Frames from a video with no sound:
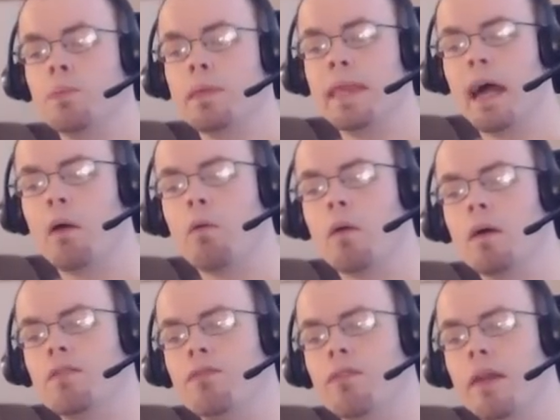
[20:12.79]
that
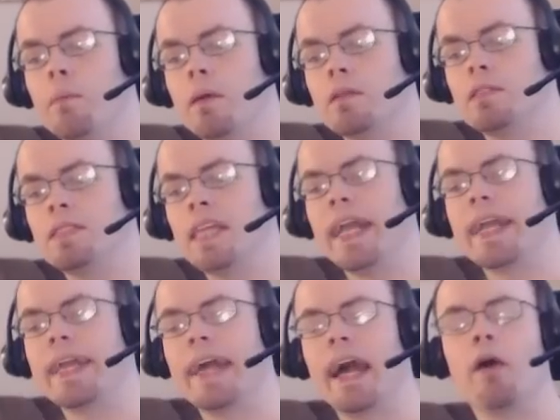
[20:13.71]
was very much
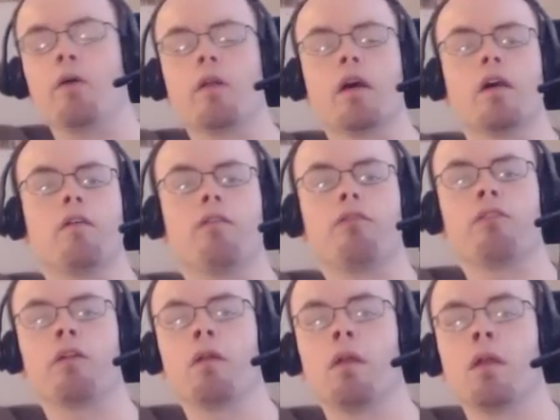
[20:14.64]
taken out of
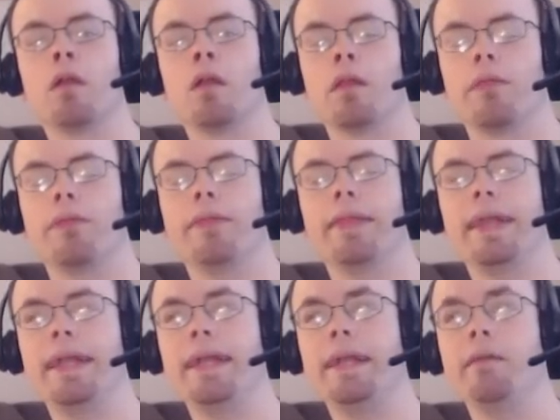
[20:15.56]

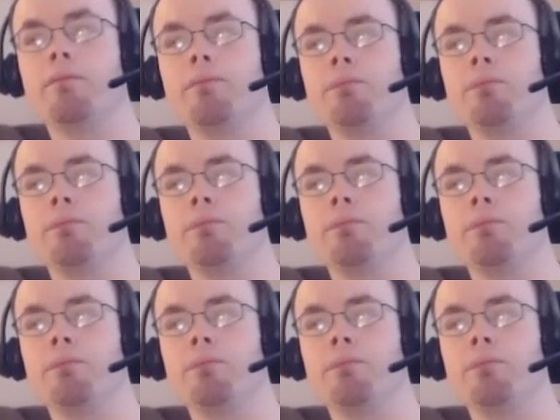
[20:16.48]
the